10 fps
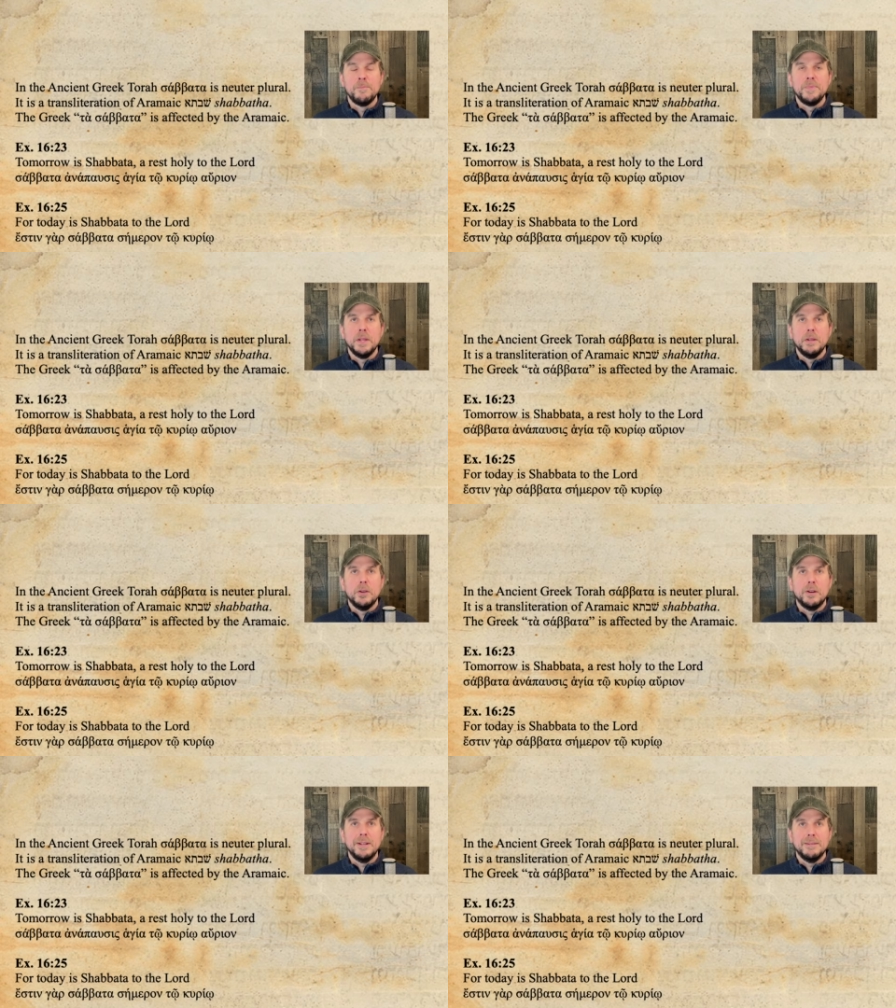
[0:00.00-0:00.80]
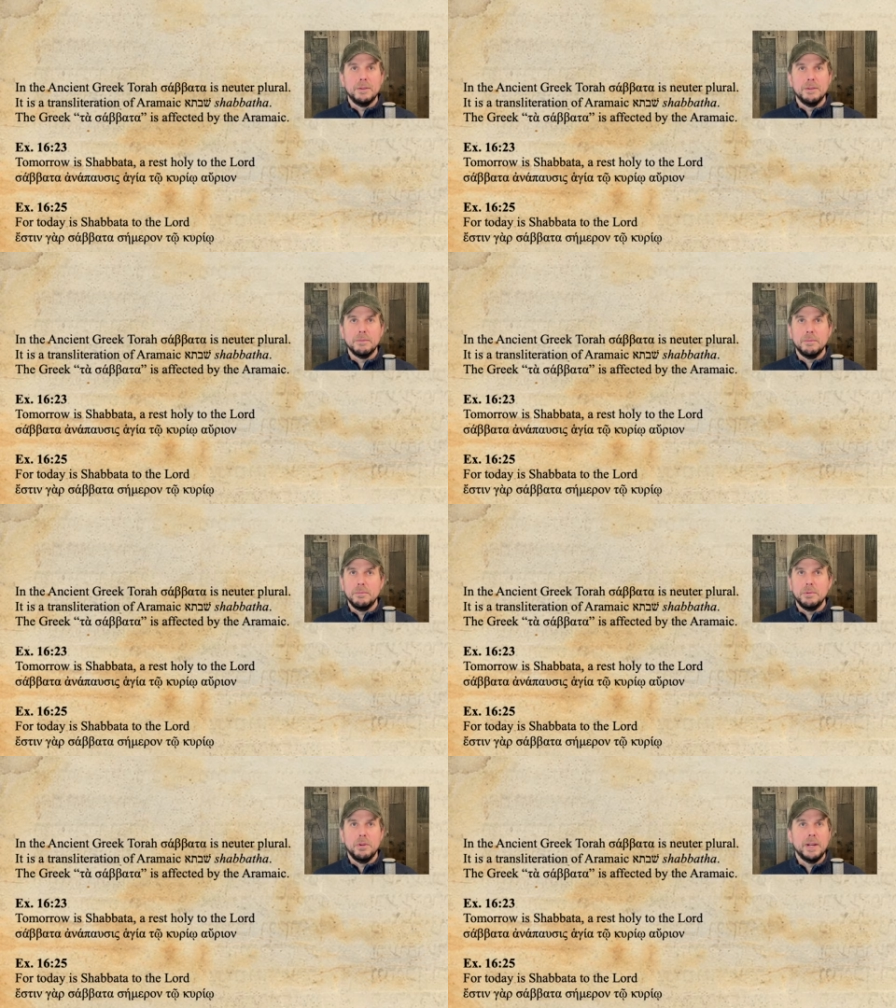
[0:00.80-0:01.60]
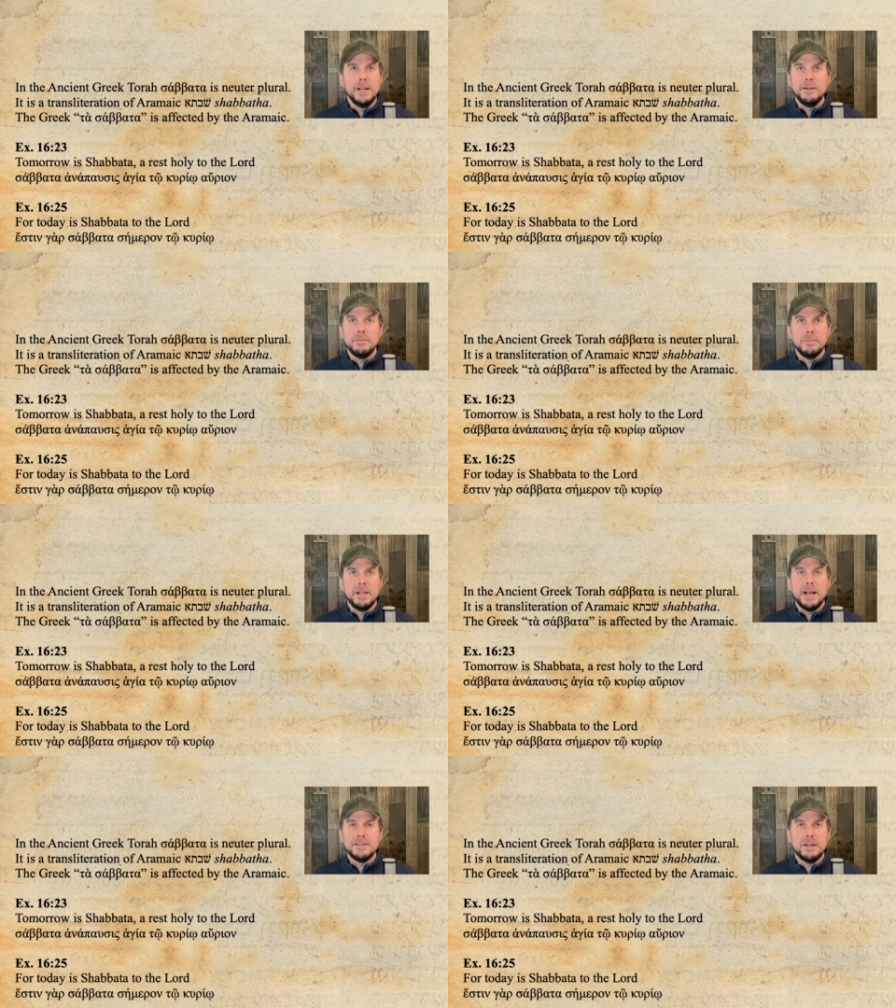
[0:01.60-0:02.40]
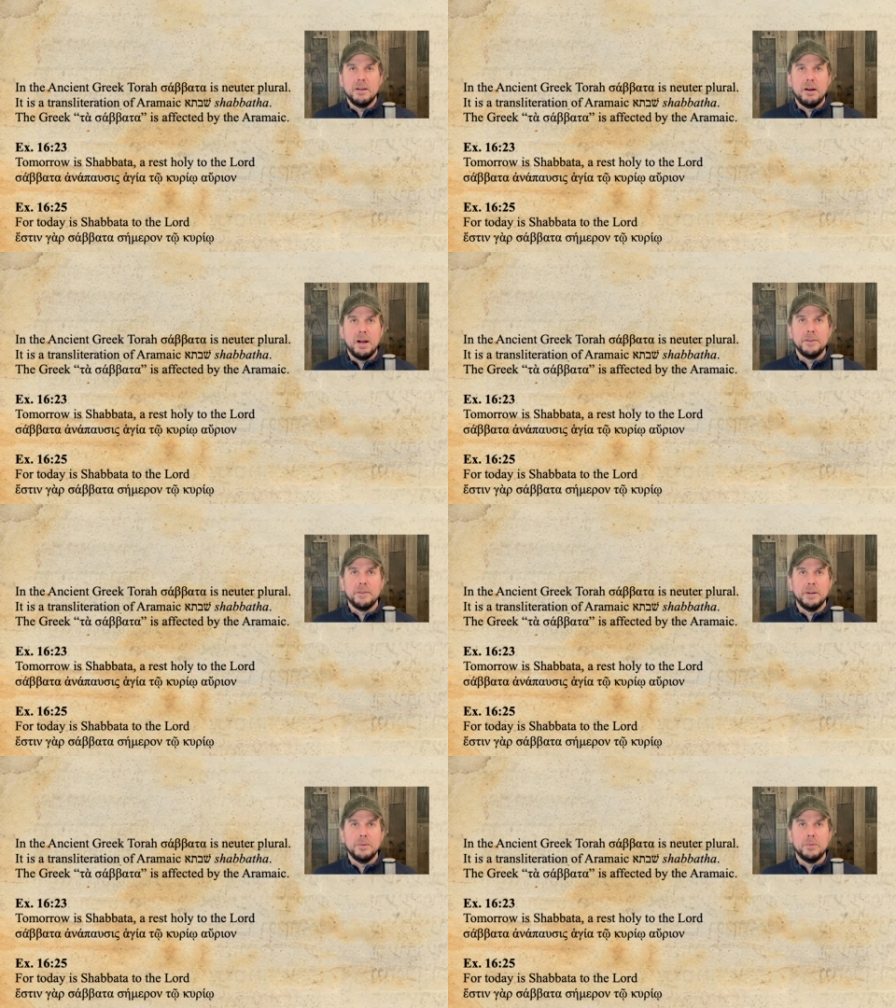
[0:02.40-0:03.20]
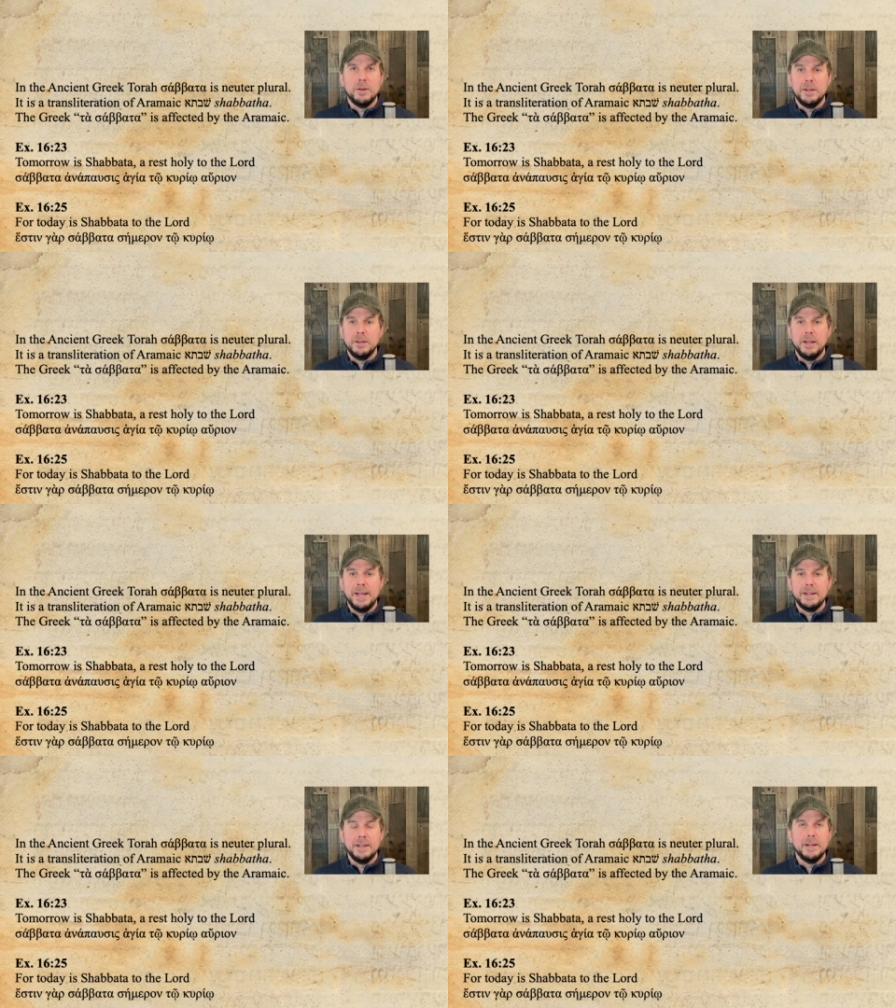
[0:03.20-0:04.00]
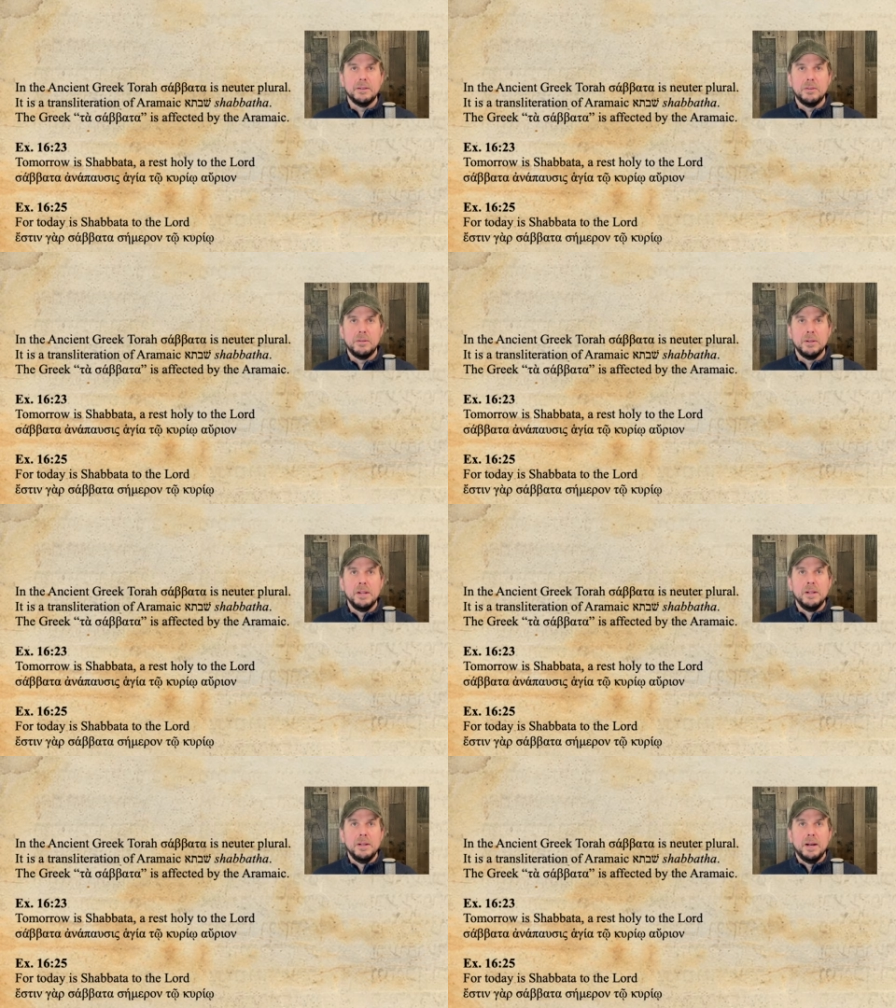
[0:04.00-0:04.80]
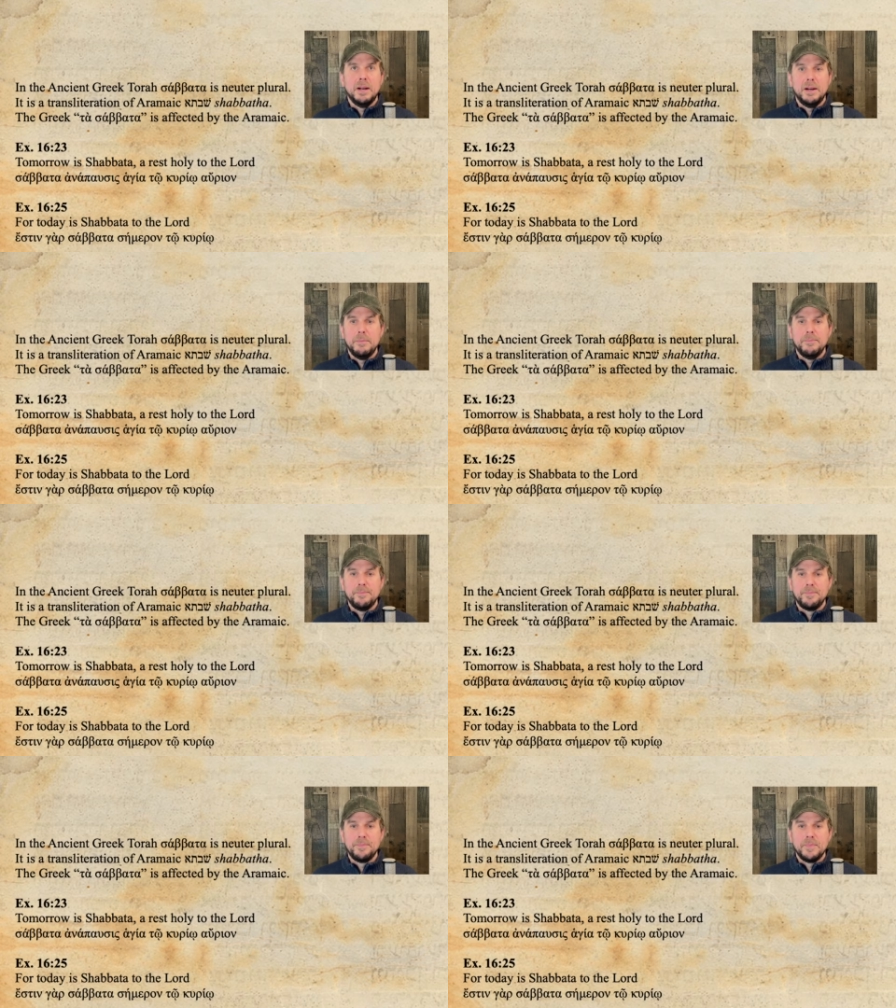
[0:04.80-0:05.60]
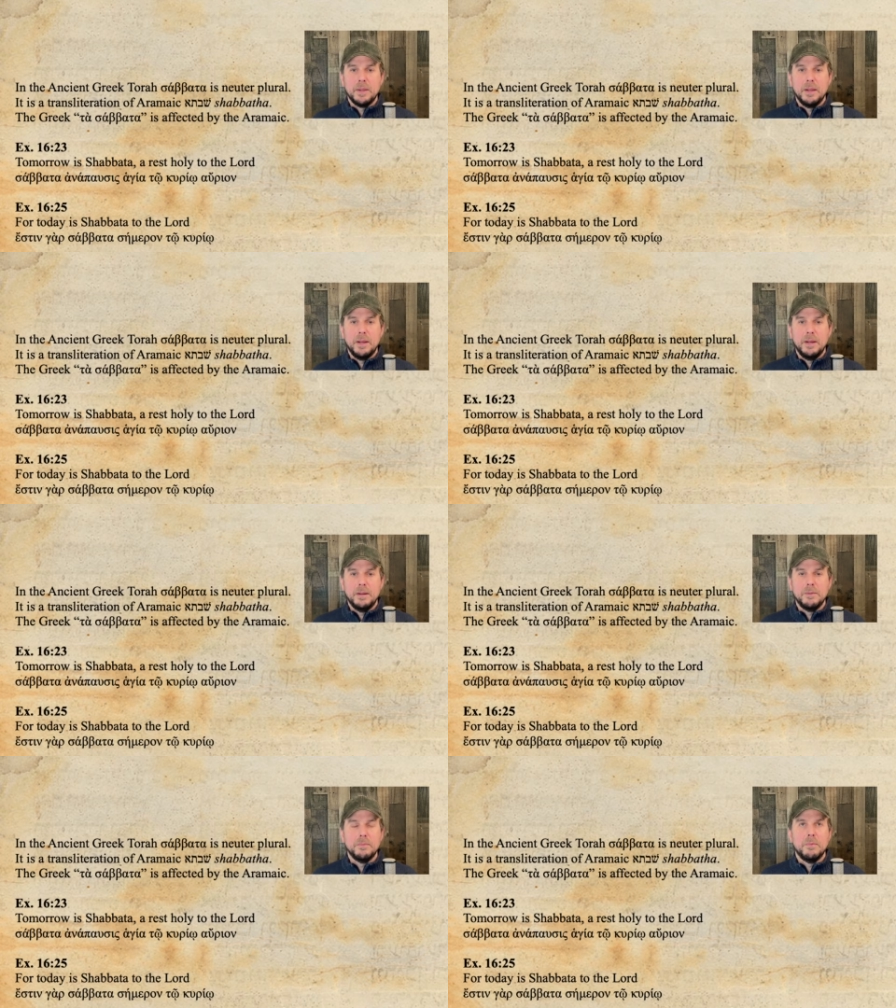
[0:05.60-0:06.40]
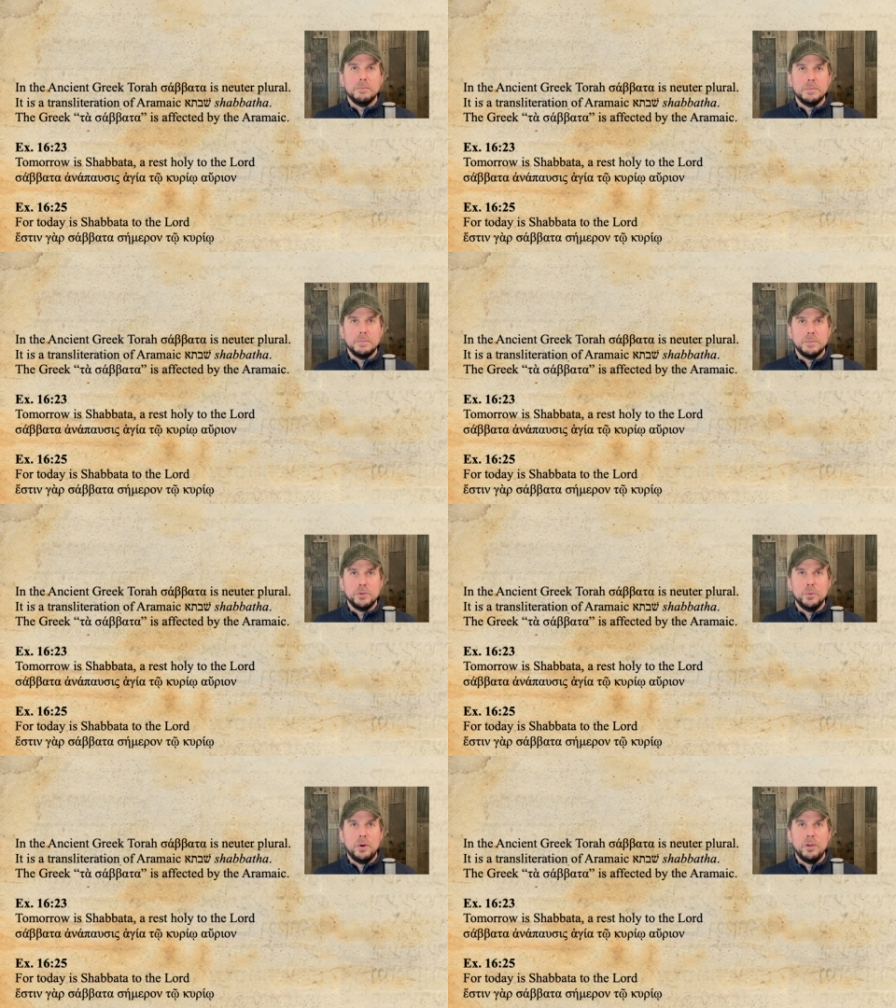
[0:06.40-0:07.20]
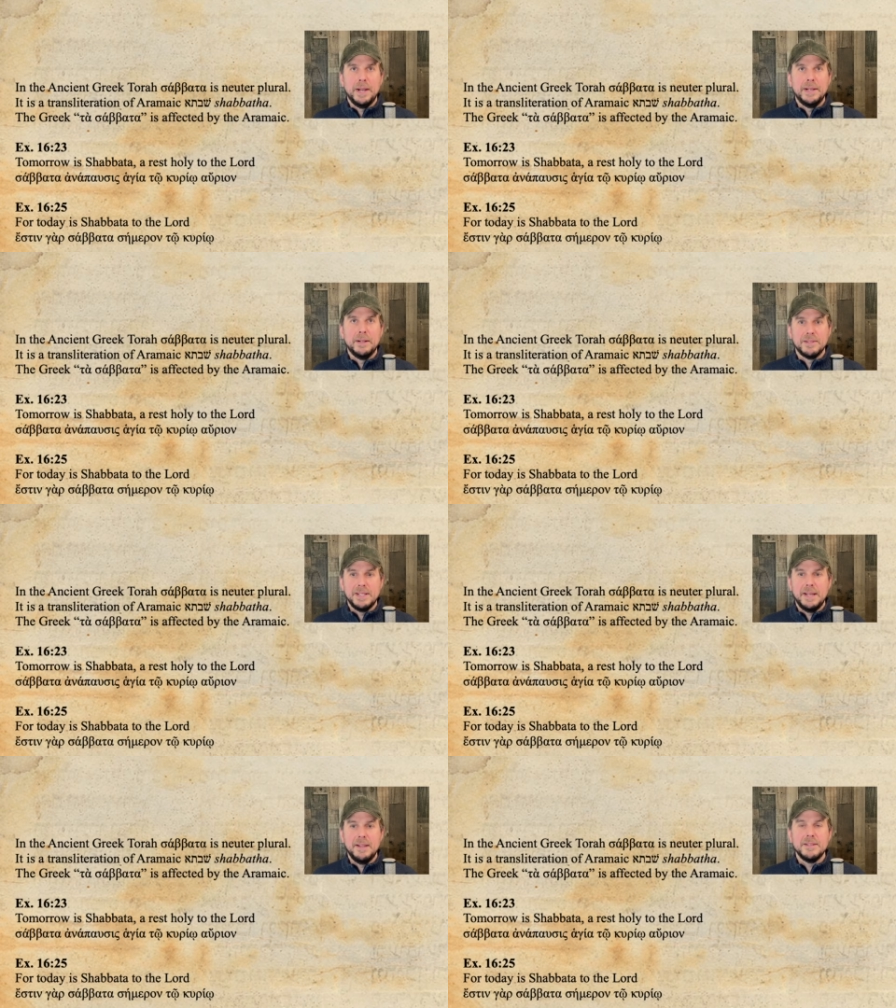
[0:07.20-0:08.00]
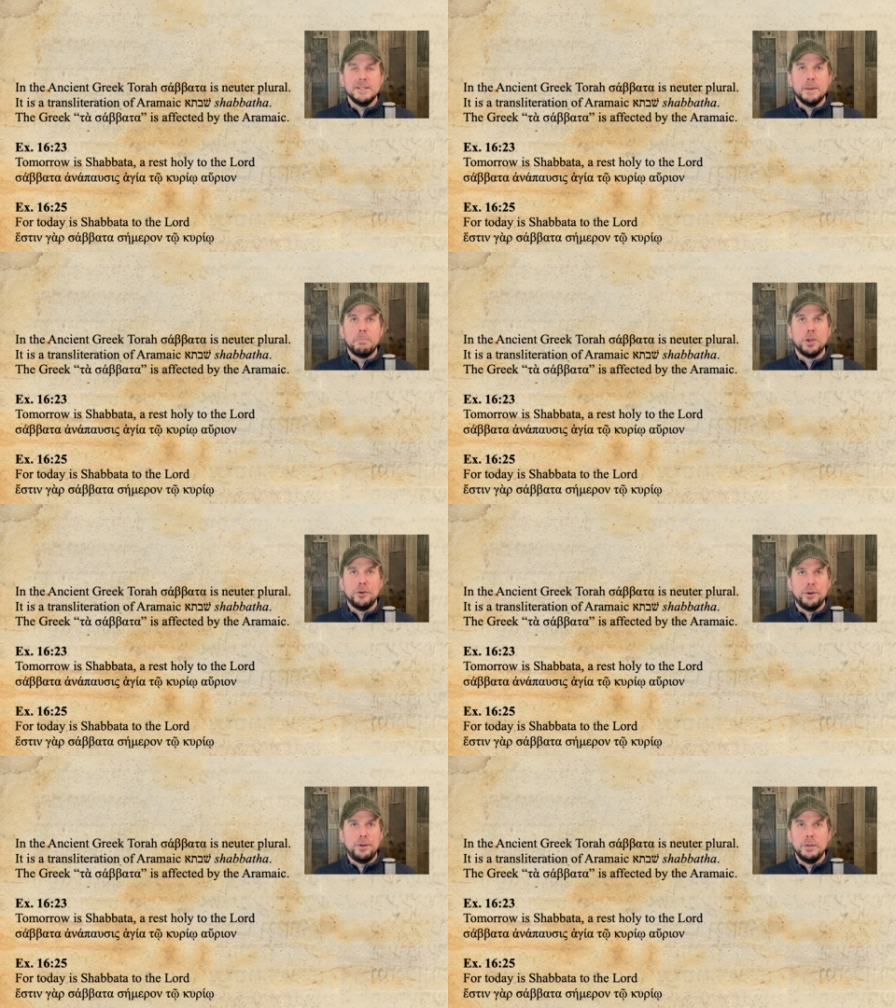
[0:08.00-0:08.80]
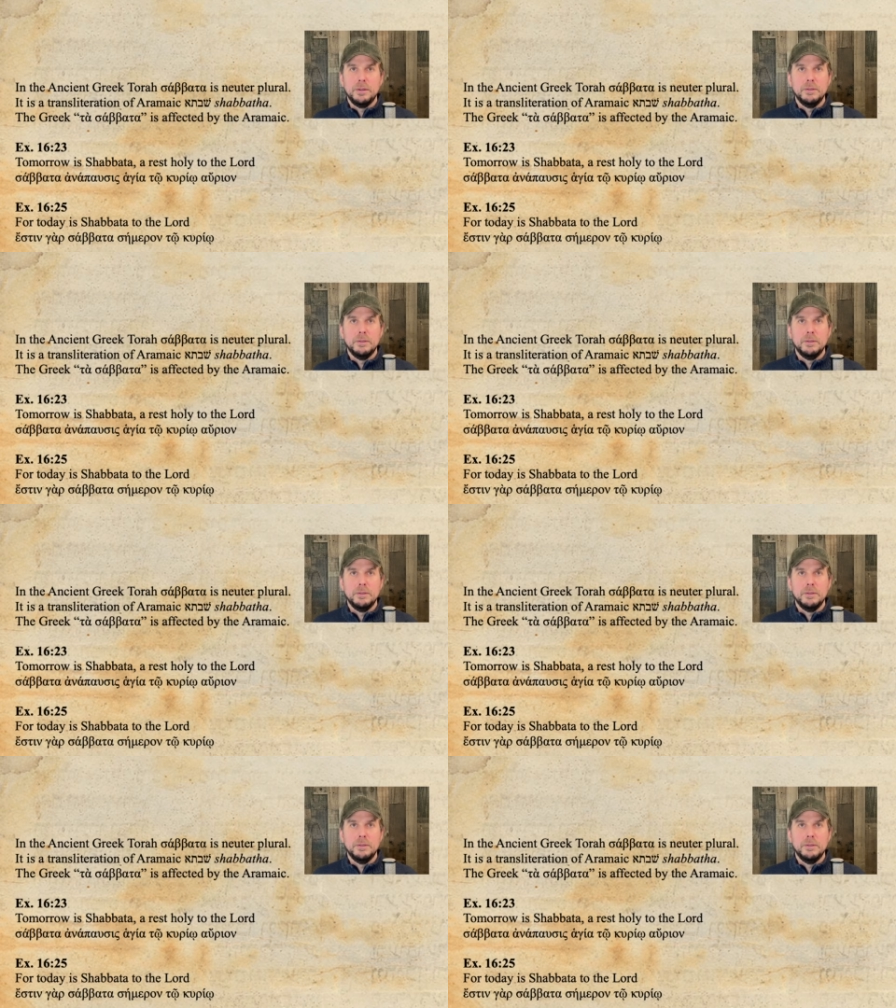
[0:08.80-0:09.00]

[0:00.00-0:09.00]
you're going to look in a lexicon or, or an analytical um, uh, tool, and it'll say this is a plural.